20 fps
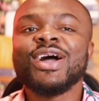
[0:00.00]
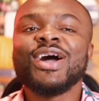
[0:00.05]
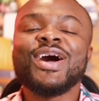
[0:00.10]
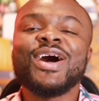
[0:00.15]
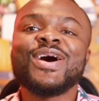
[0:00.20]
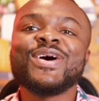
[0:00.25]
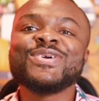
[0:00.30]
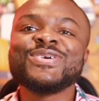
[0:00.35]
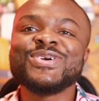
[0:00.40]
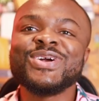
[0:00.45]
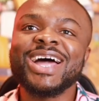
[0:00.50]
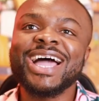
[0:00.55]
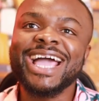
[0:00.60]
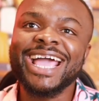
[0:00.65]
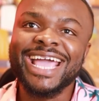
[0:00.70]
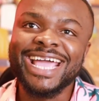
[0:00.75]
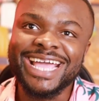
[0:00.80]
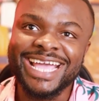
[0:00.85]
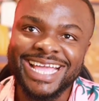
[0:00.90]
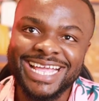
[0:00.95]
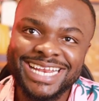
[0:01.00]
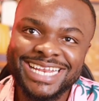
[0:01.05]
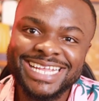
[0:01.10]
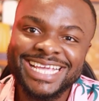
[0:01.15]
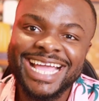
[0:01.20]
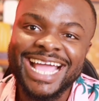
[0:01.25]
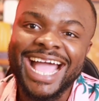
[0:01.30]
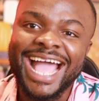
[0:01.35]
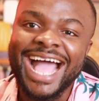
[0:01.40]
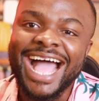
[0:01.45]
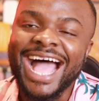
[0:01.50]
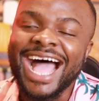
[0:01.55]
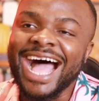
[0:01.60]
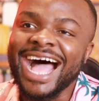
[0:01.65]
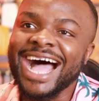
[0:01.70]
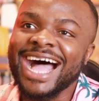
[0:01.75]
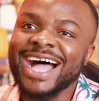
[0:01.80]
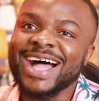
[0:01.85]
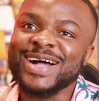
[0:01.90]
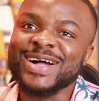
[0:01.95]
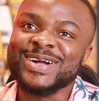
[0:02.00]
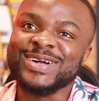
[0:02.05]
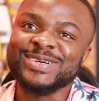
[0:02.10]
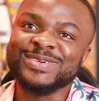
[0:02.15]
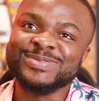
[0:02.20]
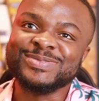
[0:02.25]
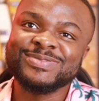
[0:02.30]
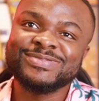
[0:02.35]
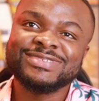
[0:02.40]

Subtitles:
All right, a